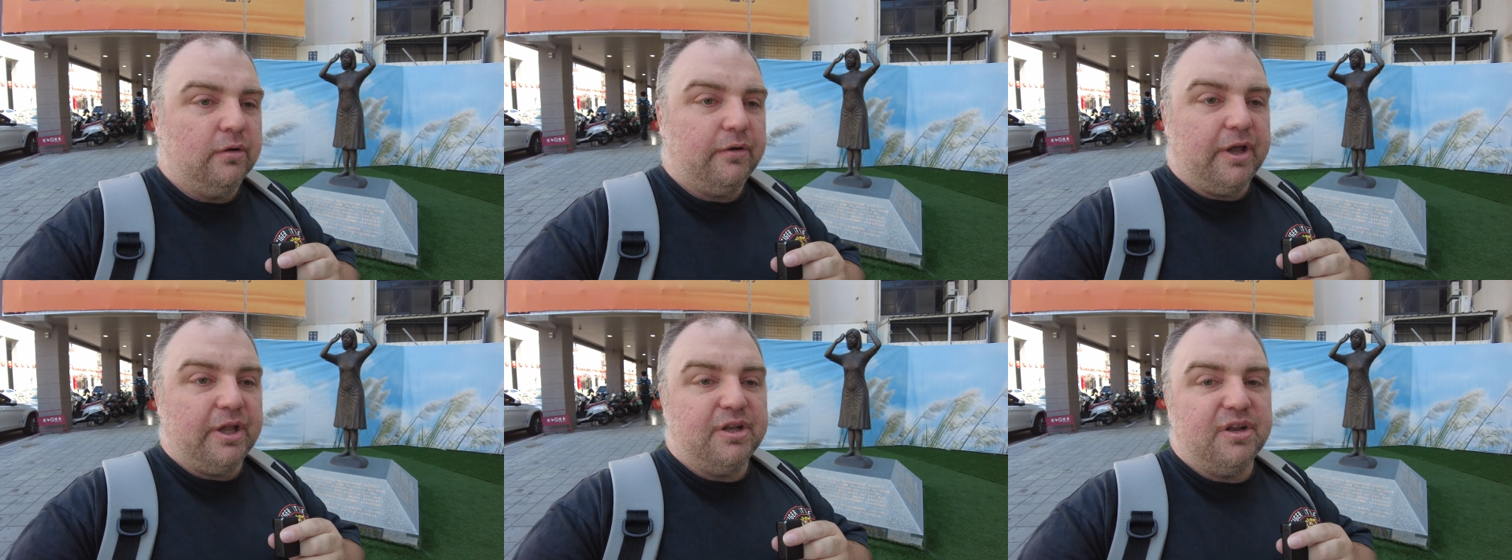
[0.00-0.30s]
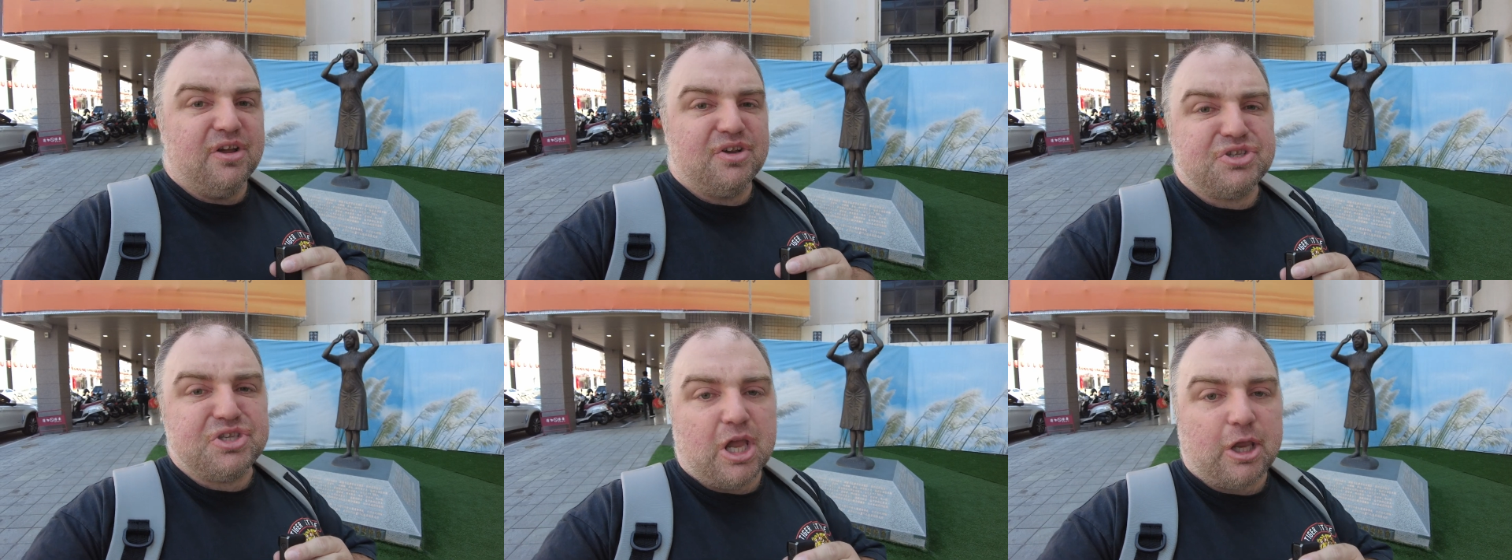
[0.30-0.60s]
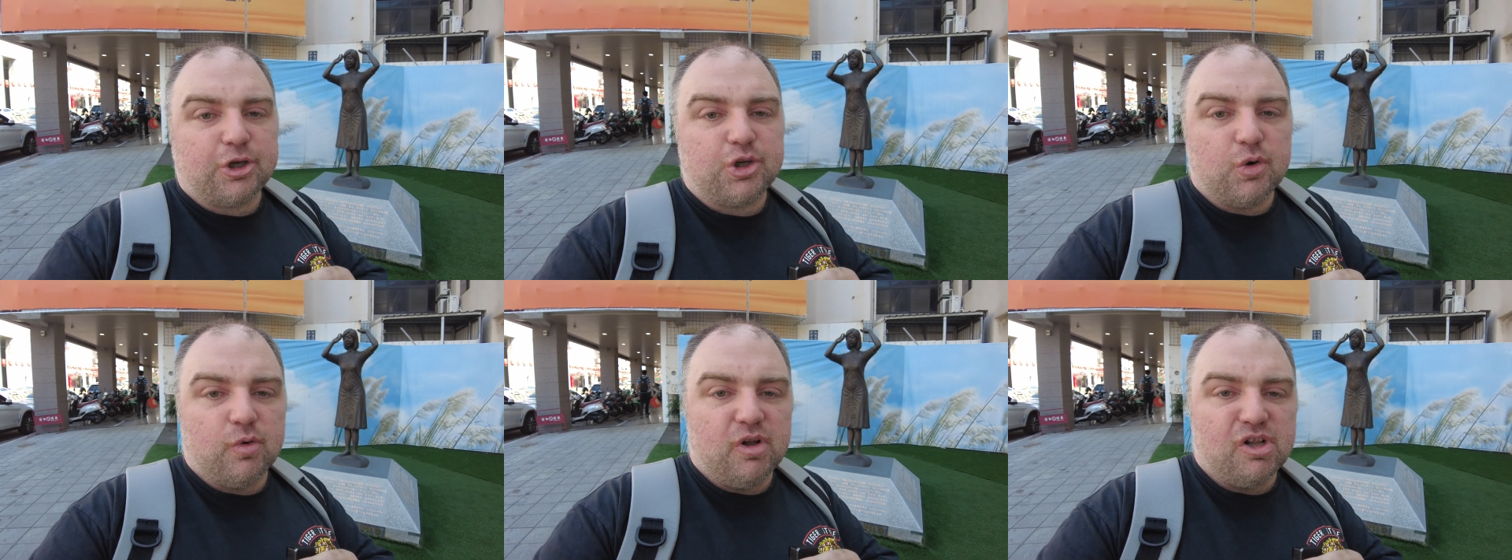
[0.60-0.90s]
into
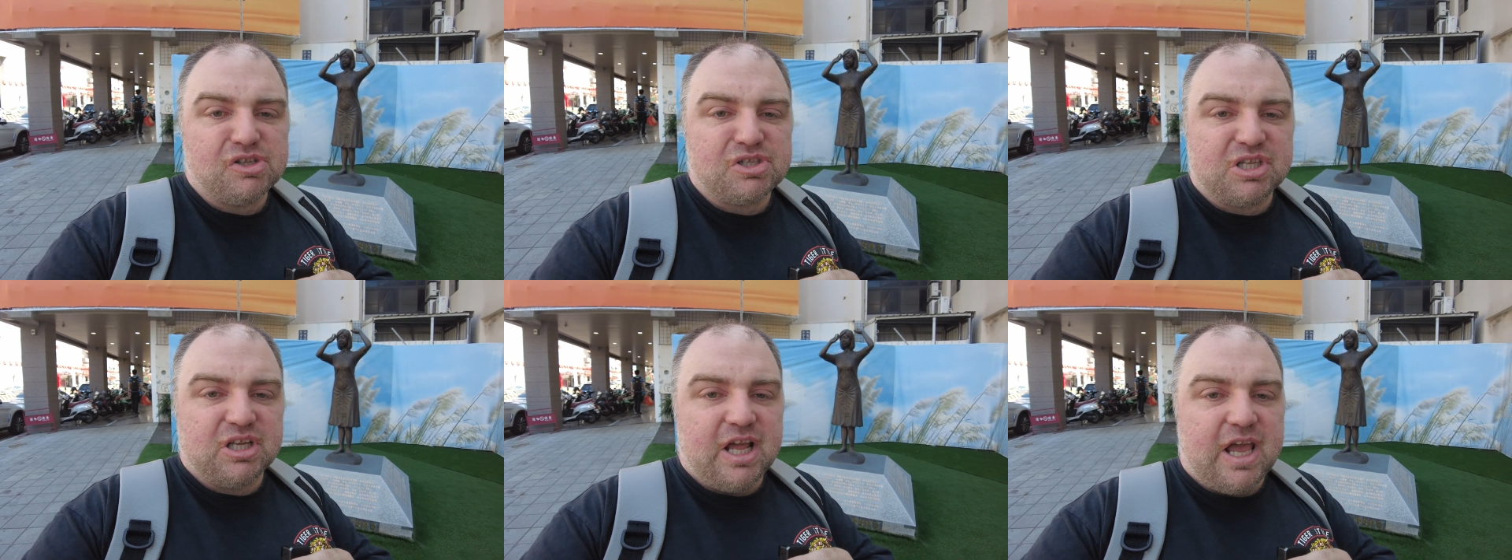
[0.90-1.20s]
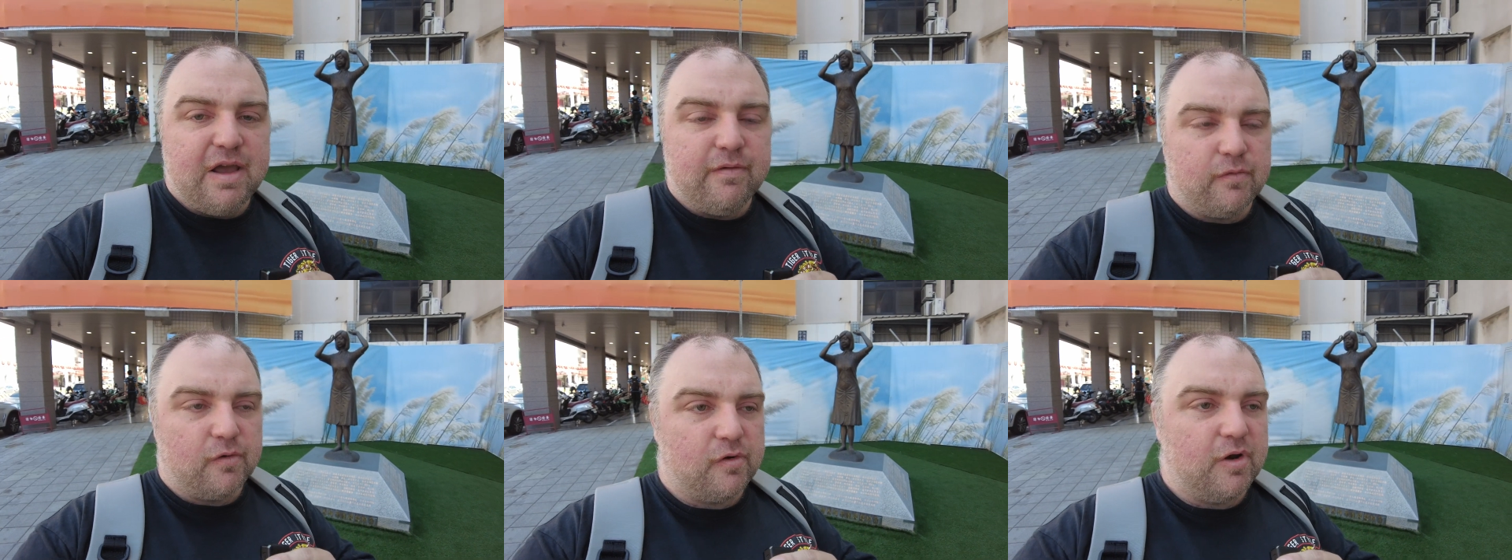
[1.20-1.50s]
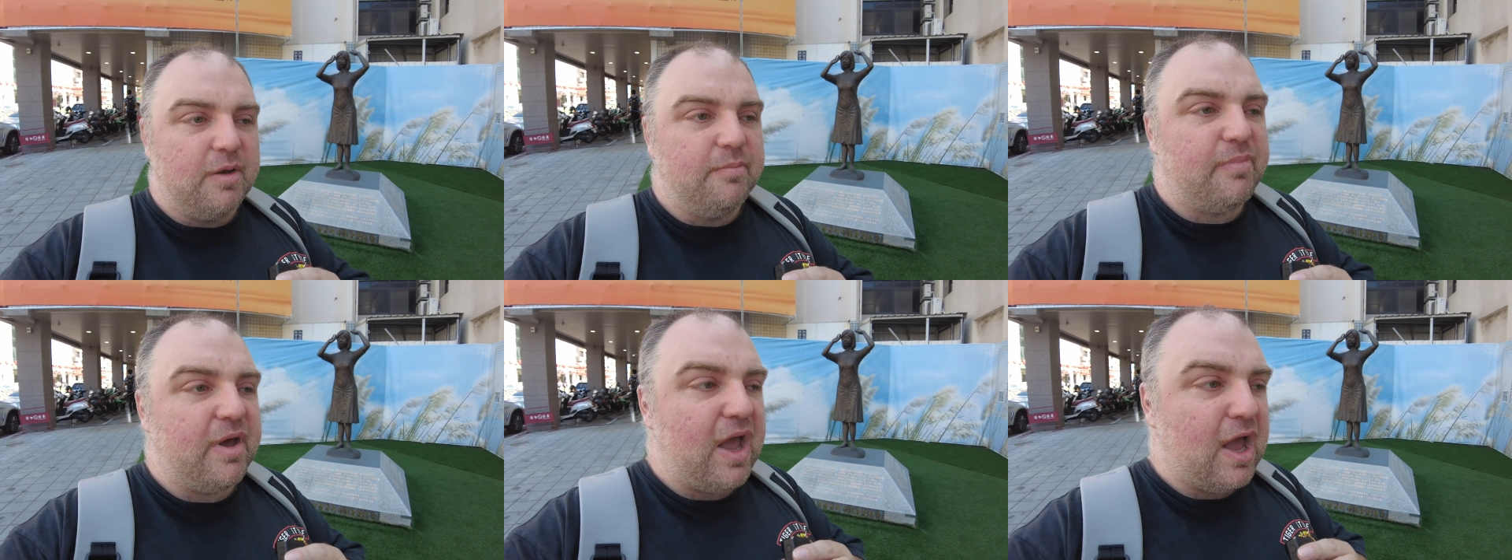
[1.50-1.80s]
sexual
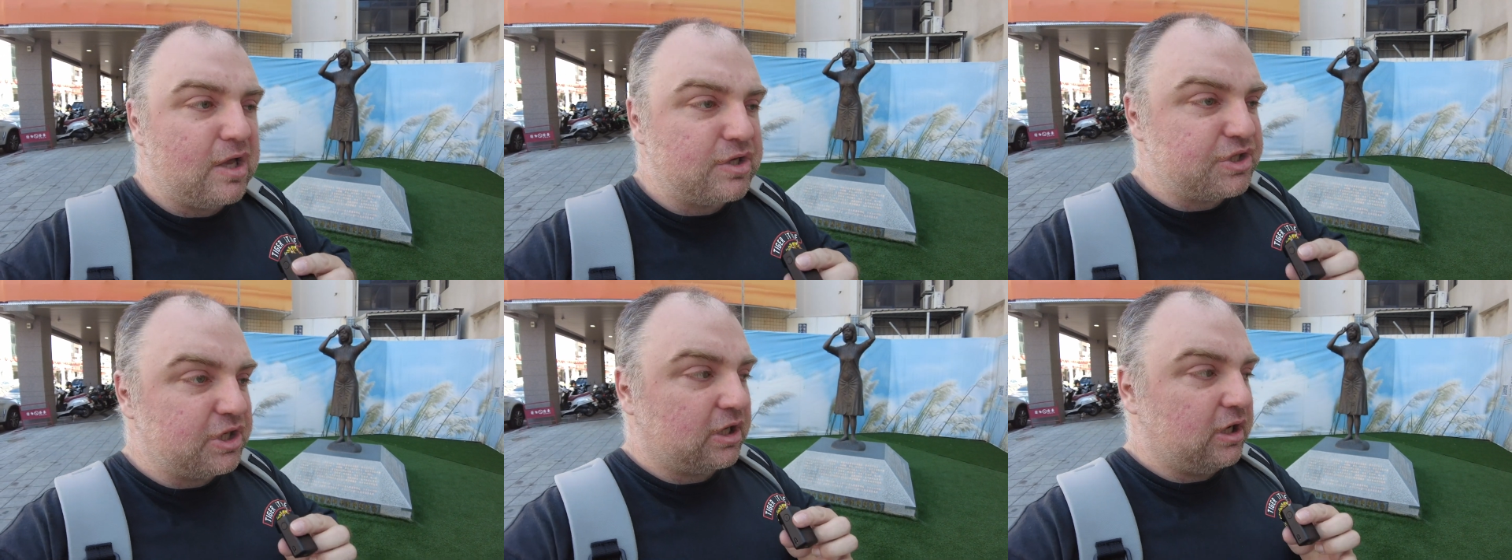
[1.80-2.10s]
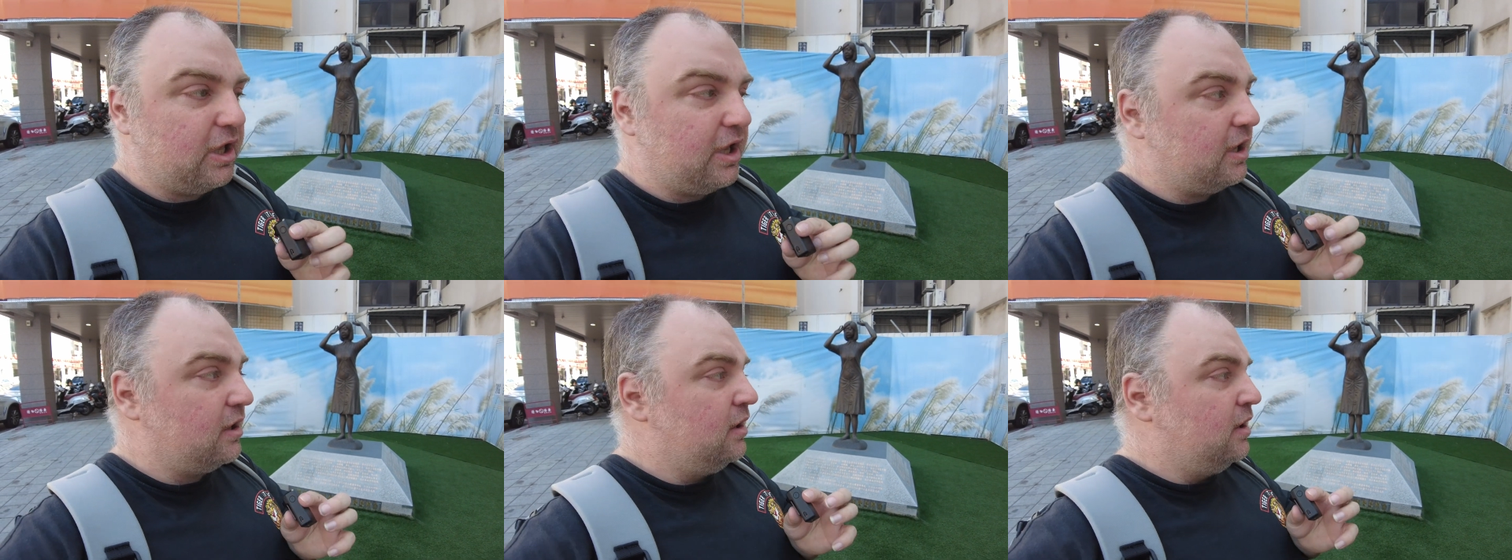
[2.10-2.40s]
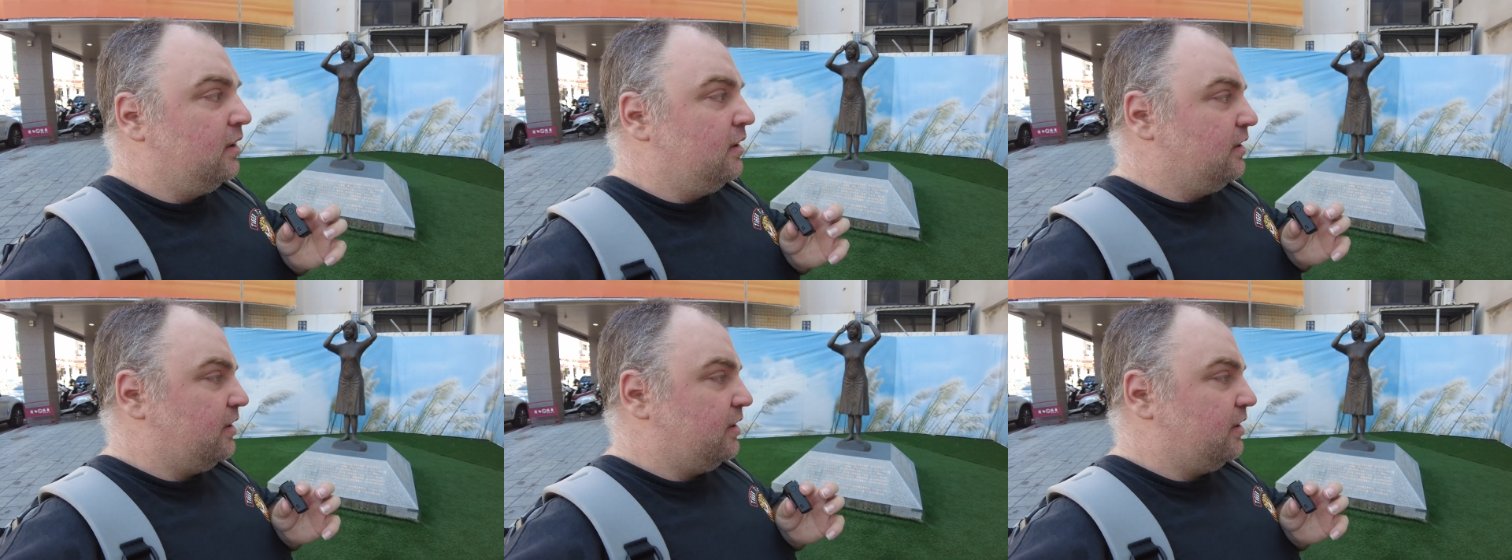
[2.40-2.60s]
slavery basically,